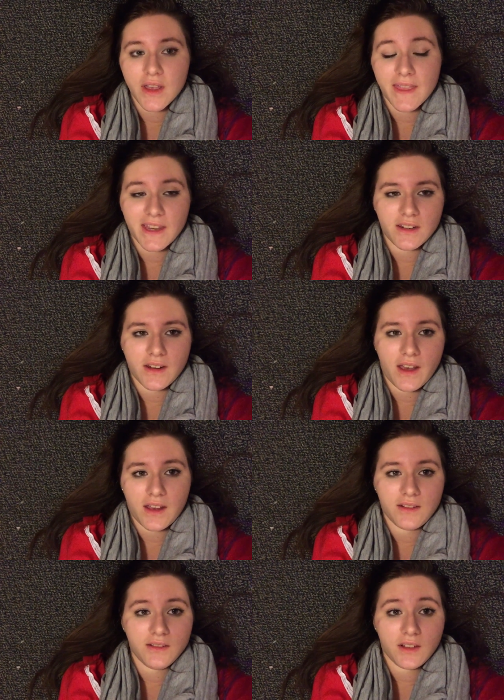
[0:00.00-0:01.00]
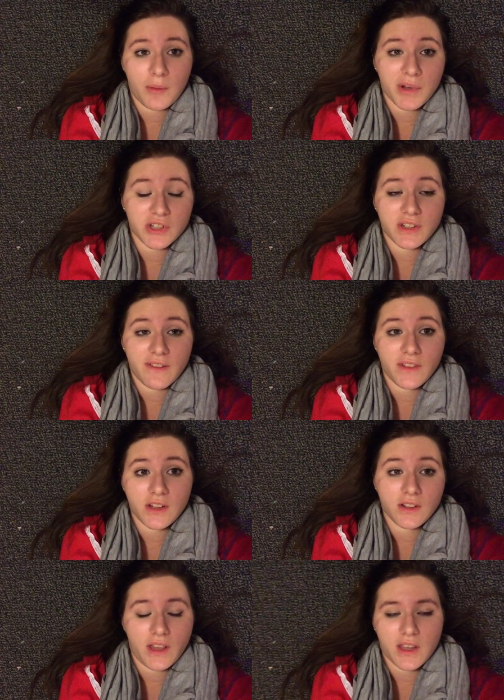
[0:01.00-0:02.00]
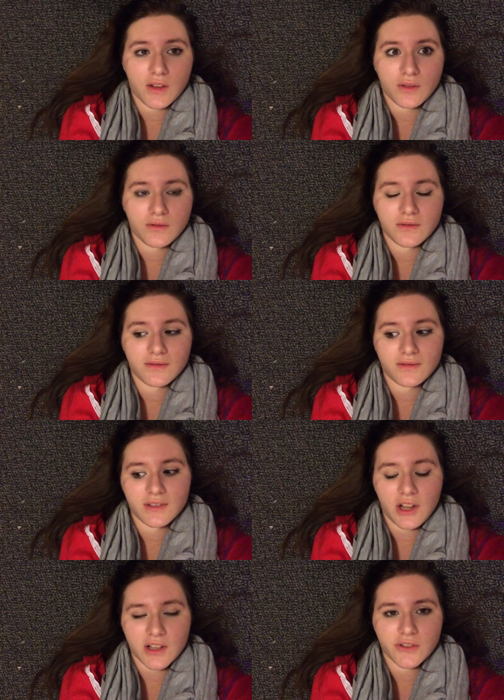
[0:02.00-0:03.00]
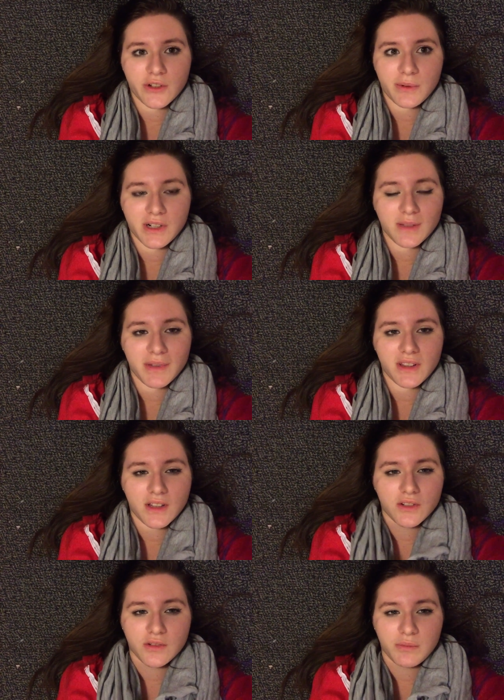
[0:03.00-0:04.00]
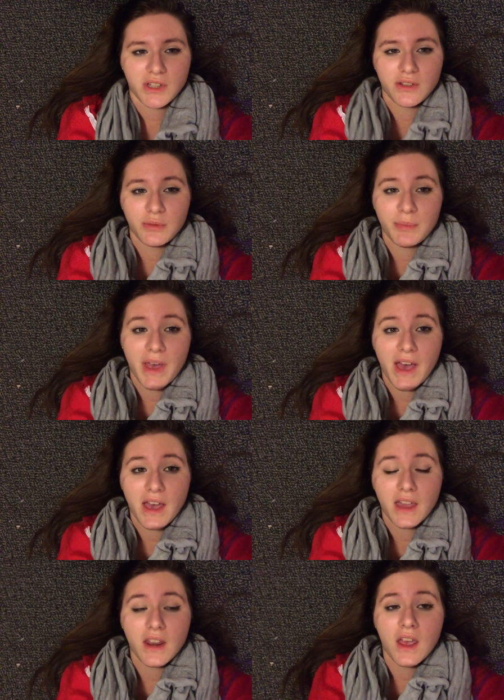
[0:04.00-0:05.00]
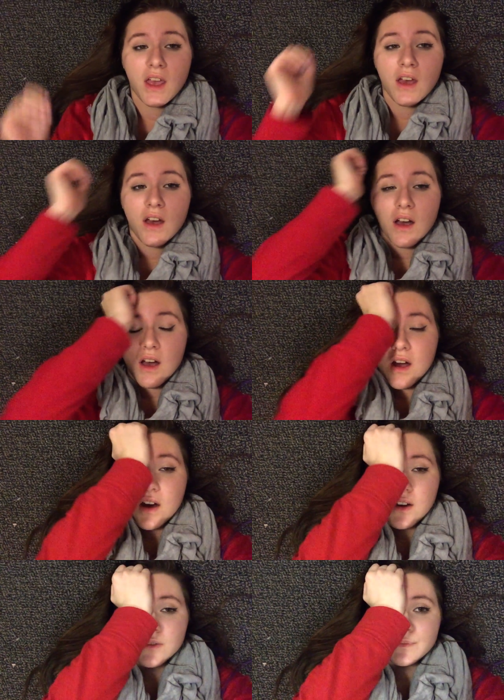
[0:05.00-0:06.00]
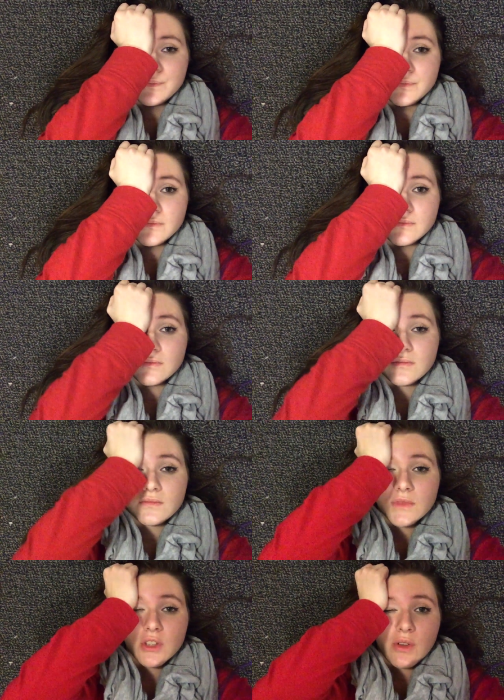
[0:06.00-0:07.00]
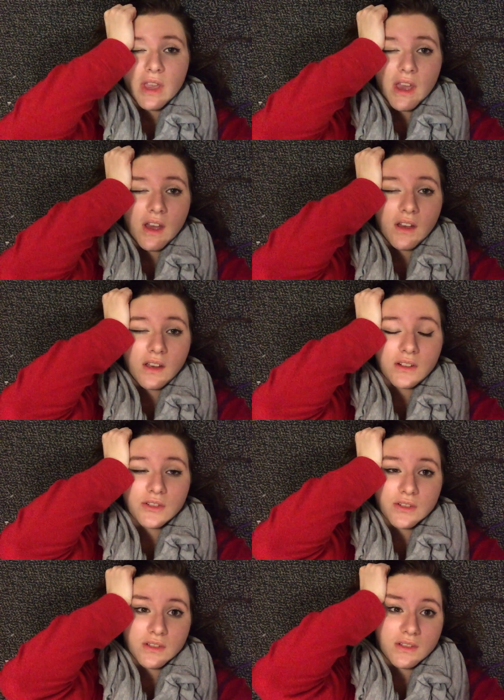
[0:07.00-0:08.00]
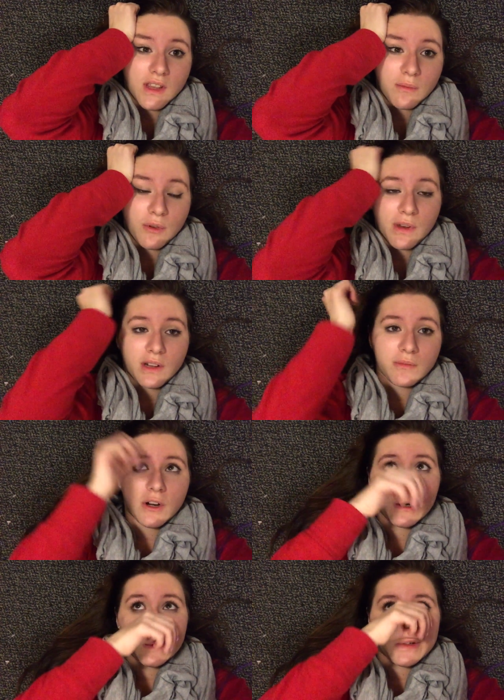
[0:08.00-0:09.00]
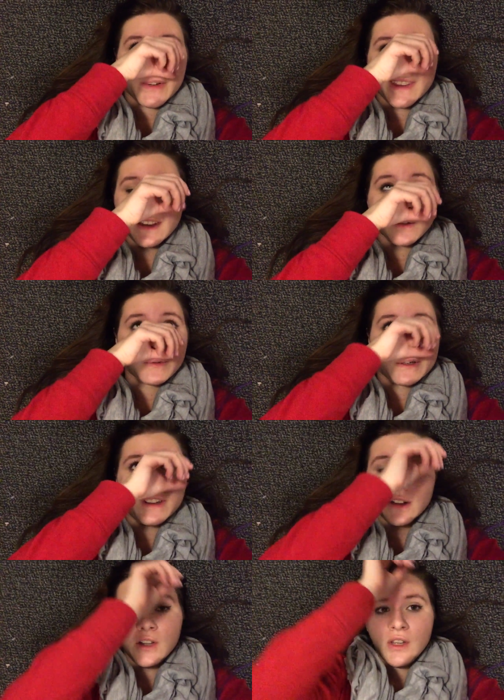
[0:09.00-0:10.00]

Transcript: and then add a bunch of definite like glossary words, but that shouldn't be too bad. Um, so yeah, it's just going to take me a while tomorrow, so I think I'm gonna